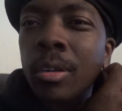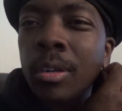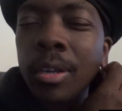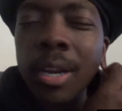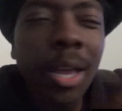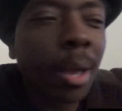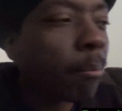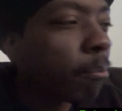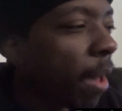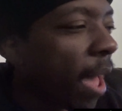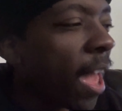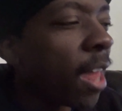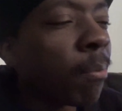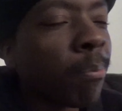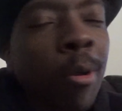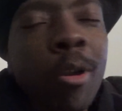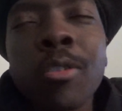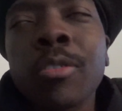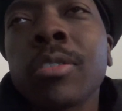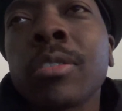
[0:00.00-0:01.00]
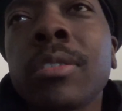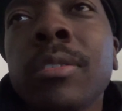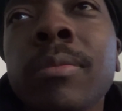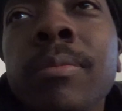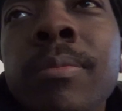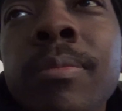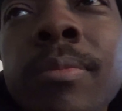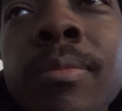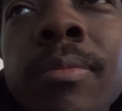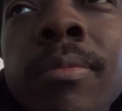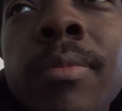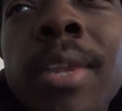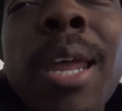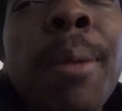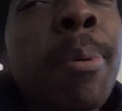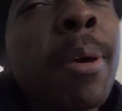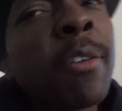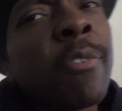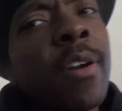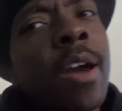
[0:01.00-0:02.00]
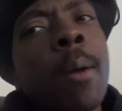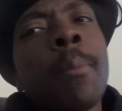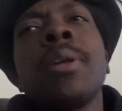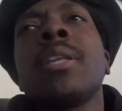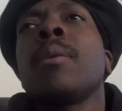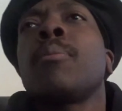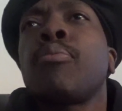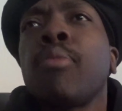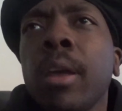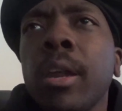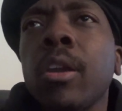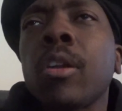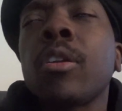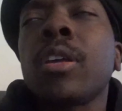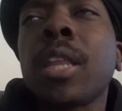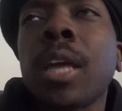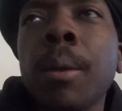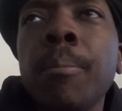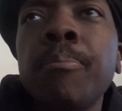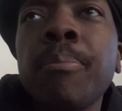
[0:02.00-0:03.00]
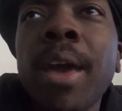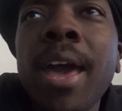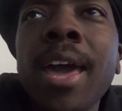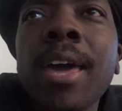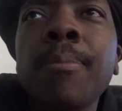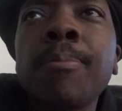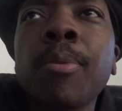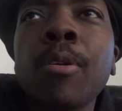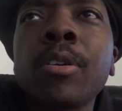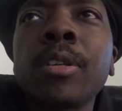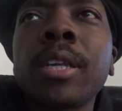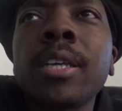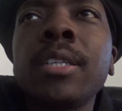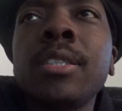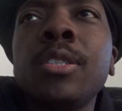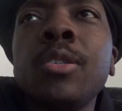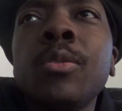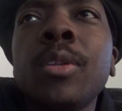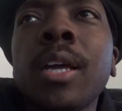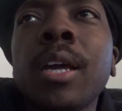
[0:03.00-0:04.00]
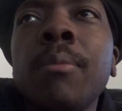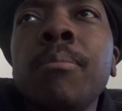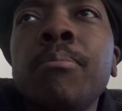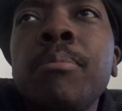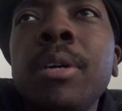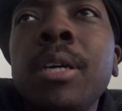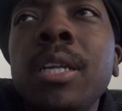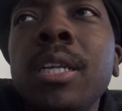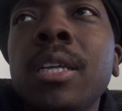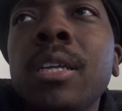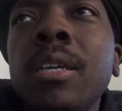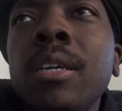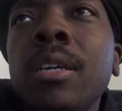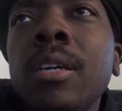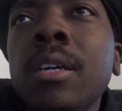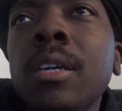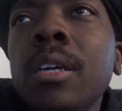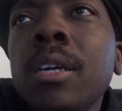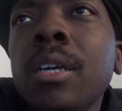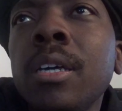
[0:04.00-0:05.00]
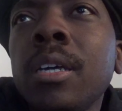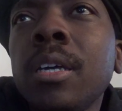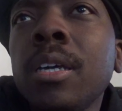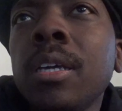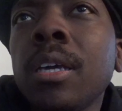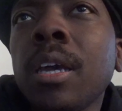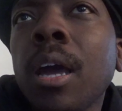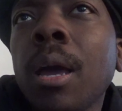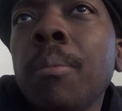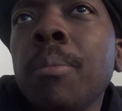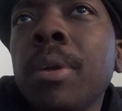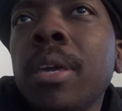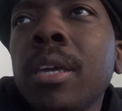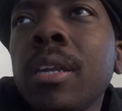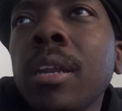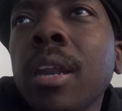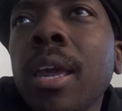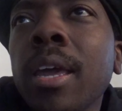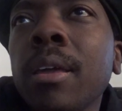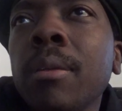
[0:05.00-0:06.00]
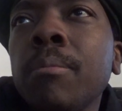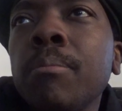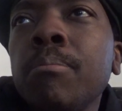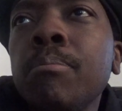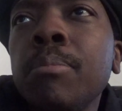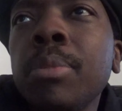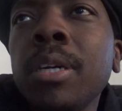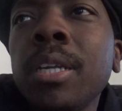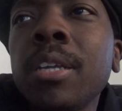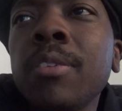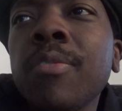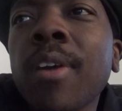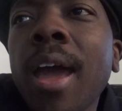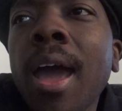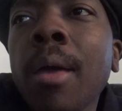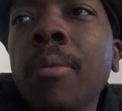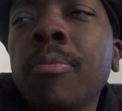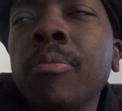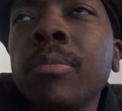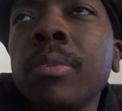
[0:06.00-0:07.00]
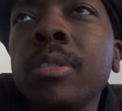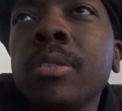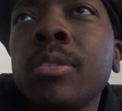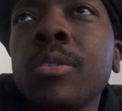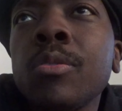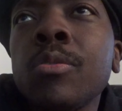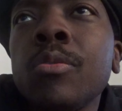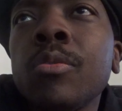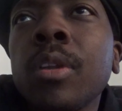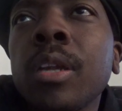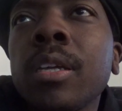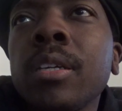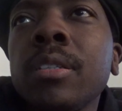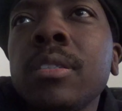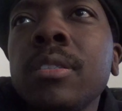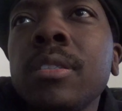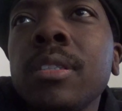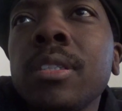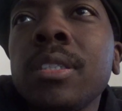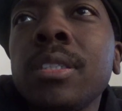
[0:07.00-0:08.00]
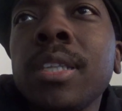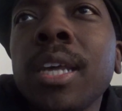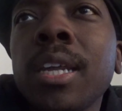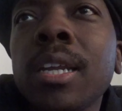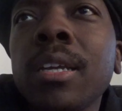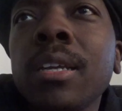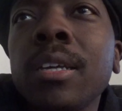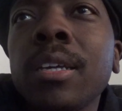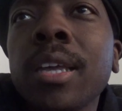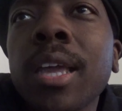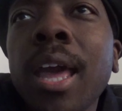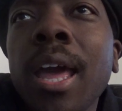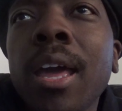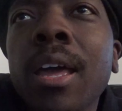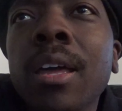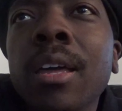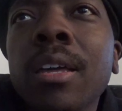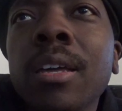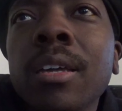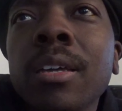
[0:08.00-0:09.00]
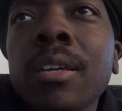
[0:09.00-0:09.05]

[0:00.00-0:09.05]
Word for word: You're like a bad person. Not a pedophile, but he's a predator. He's like a bad person. Like, this dude like a bully. I'm getting like bully vibes from this dude. Like it's it's not a good guy.